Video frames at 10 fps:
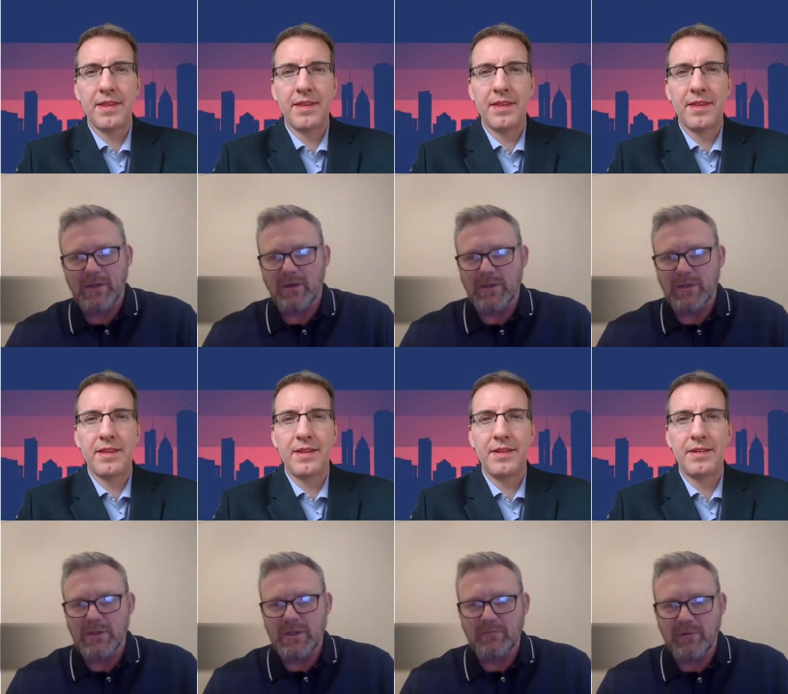Speaker 1: you're
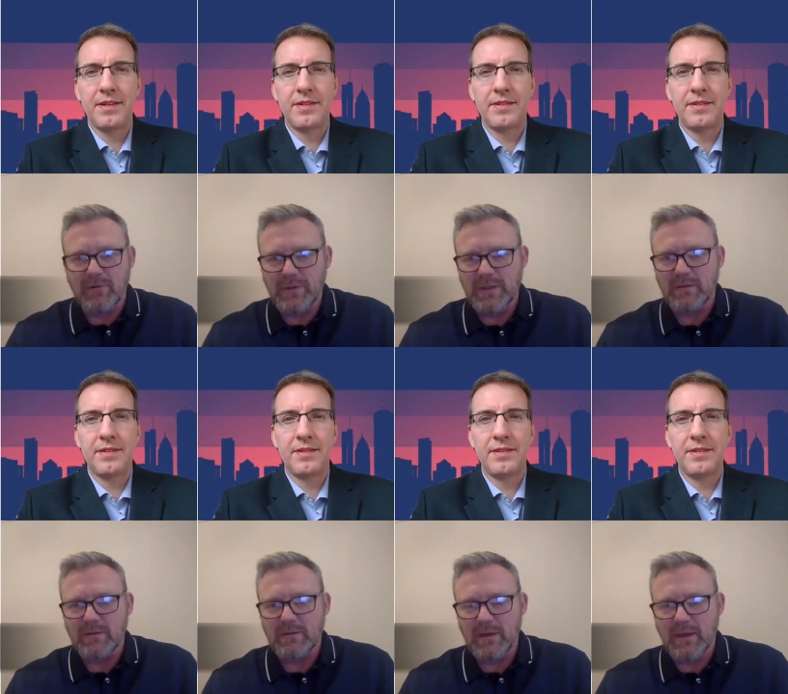starting to see
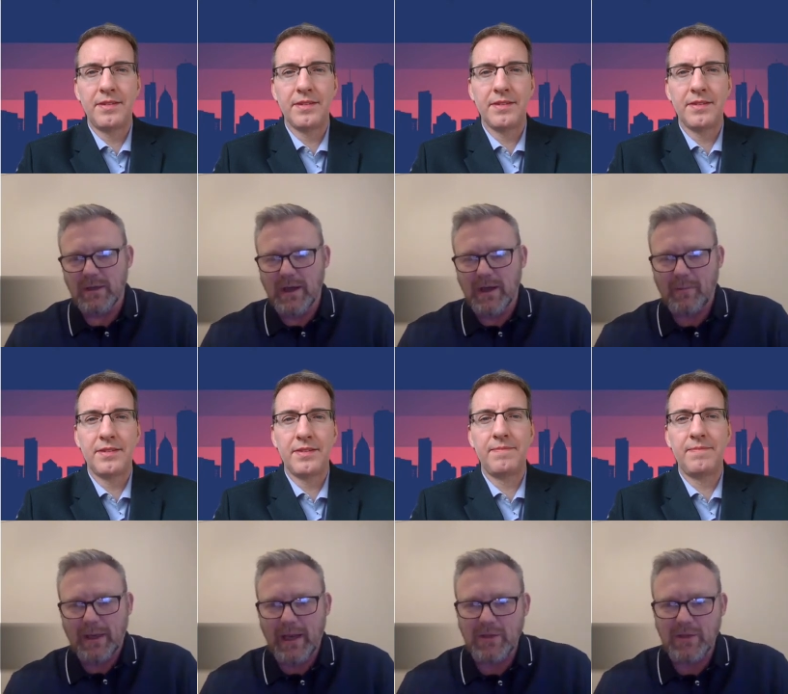routing uh,
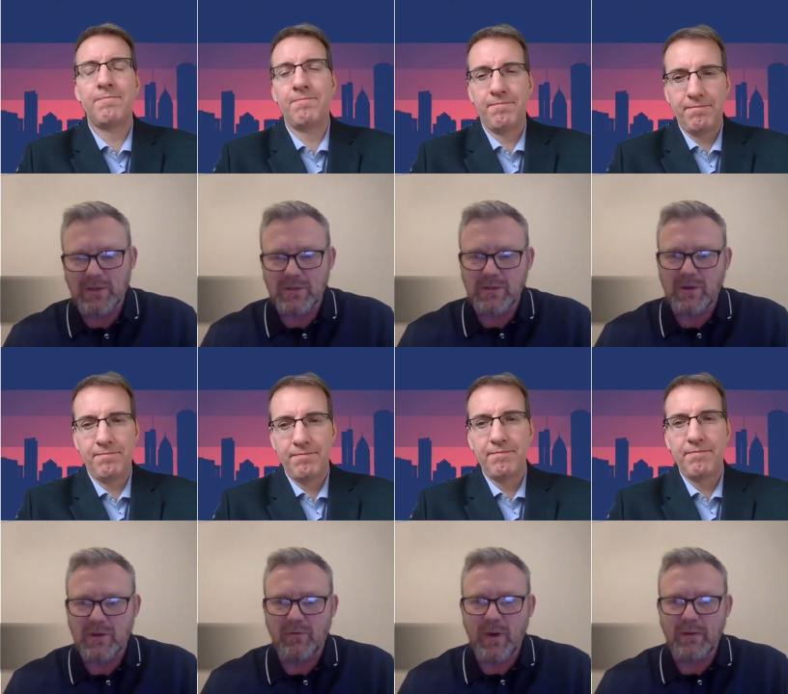applications and
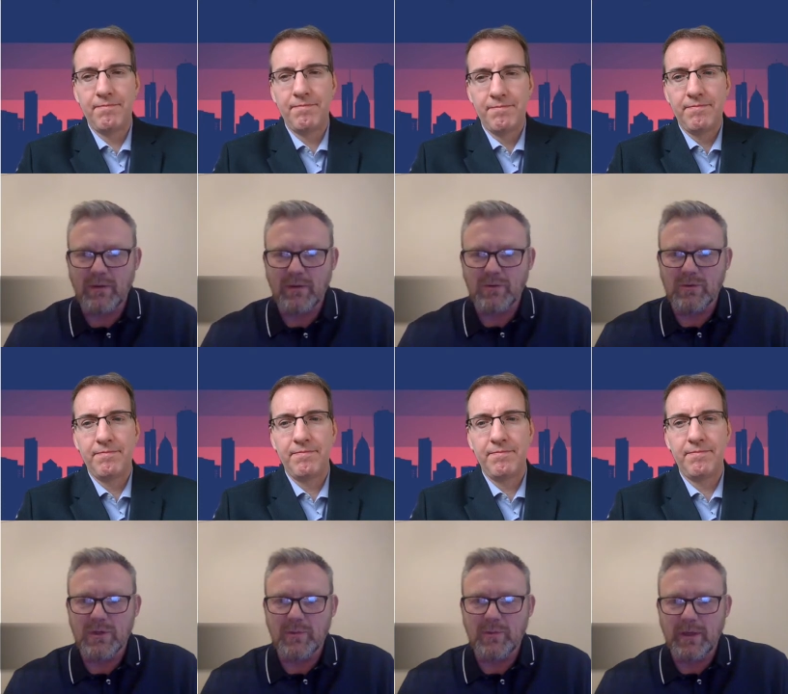software that has
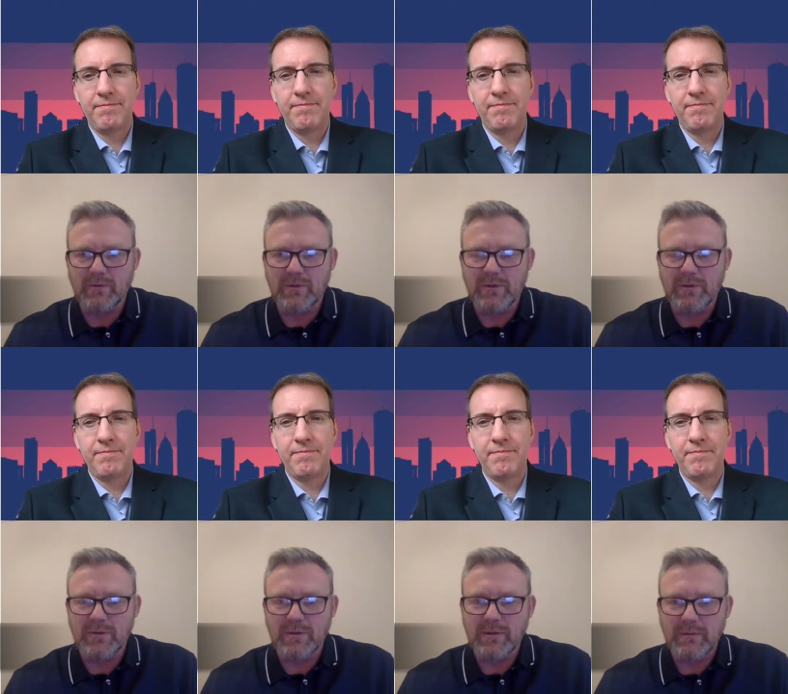also been
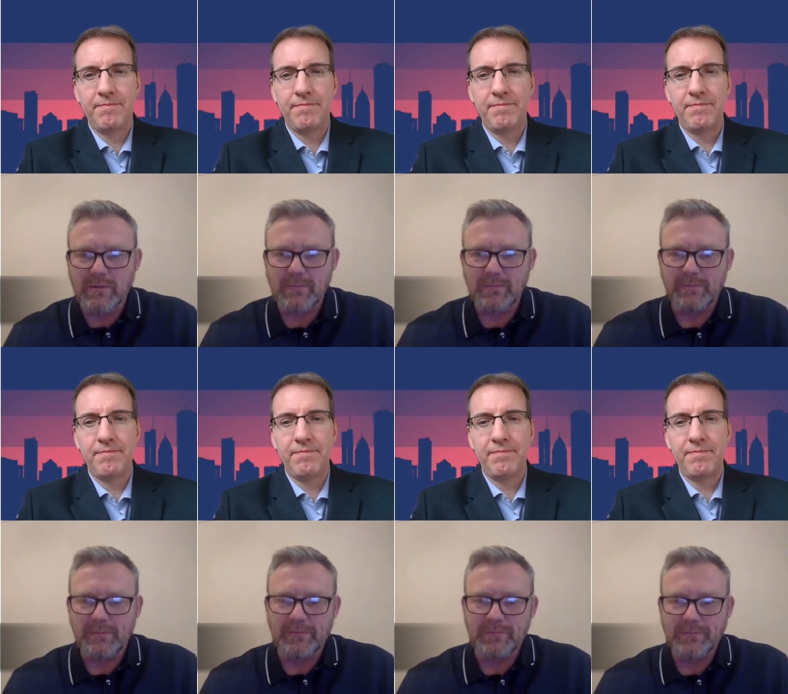introduced
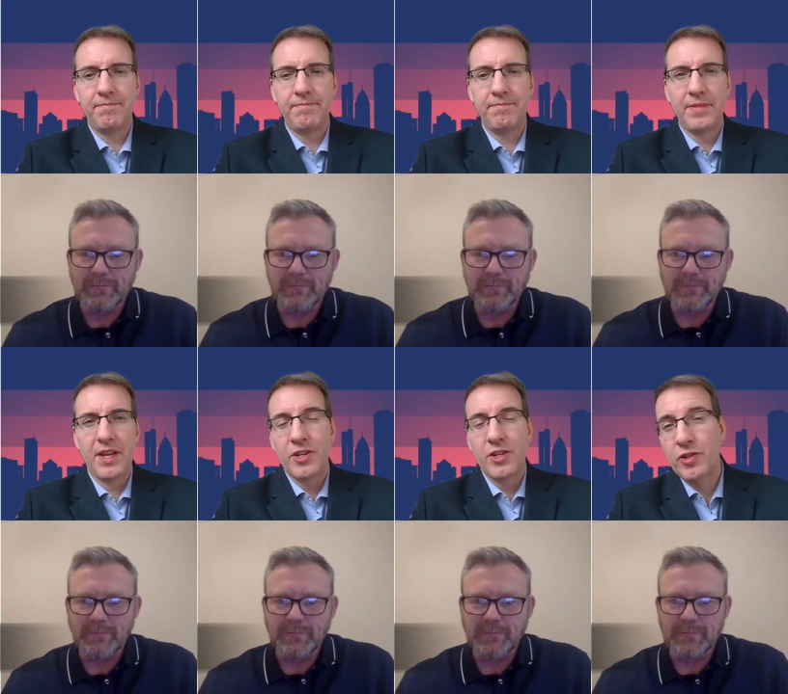
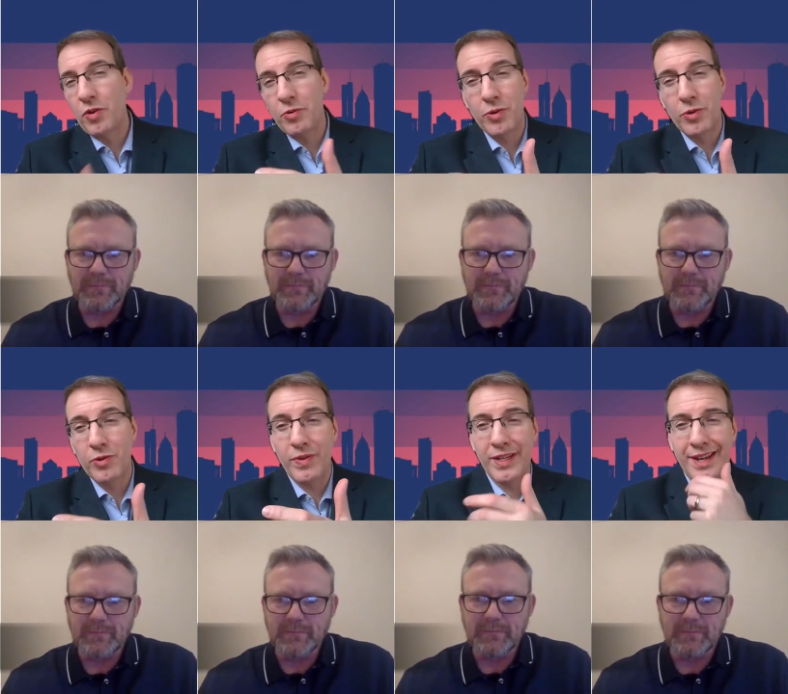
Speaker 2: so we're really
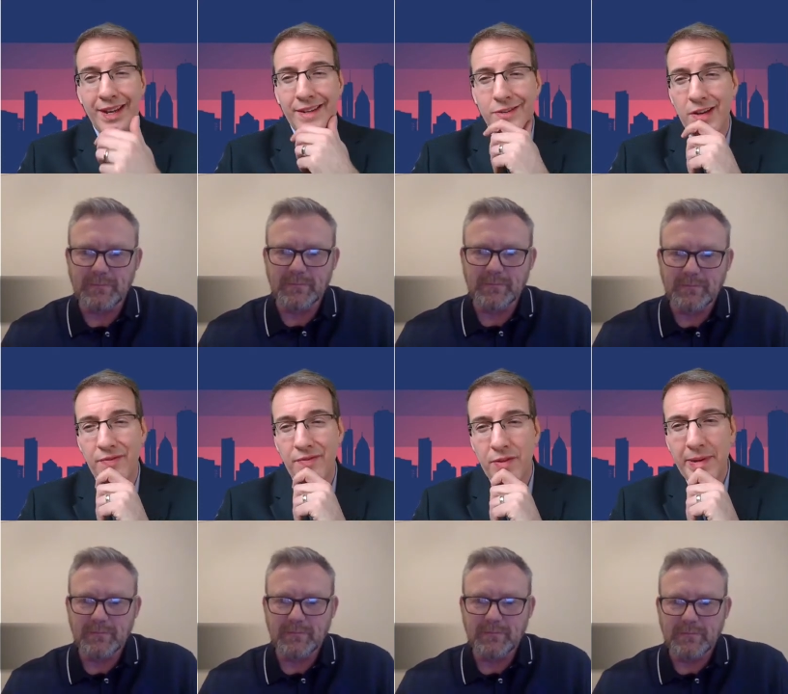kind of talking for the
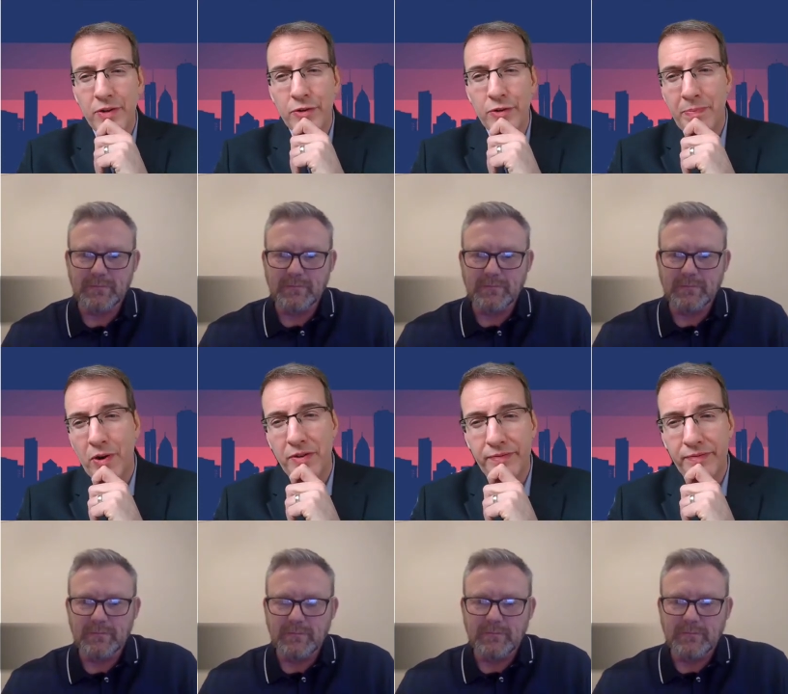better part of
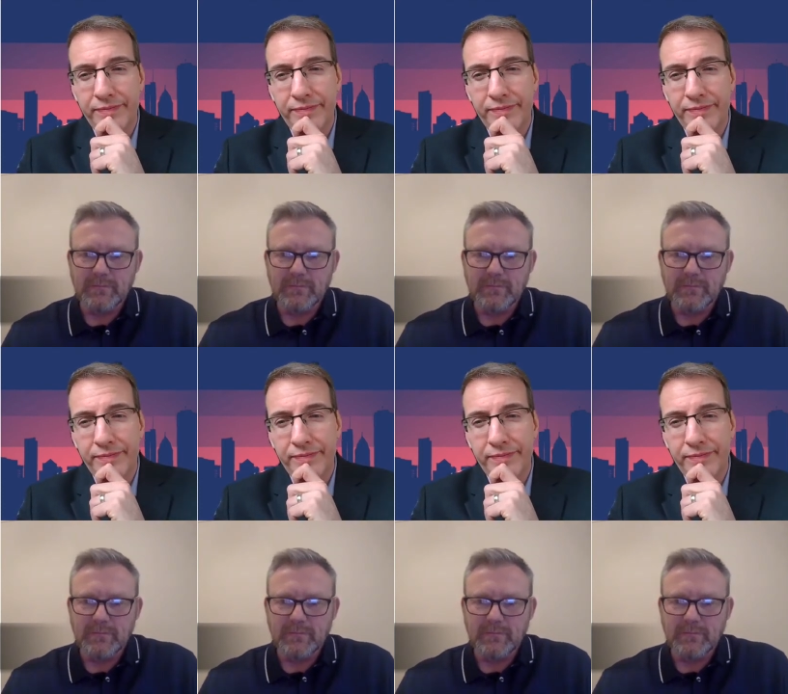two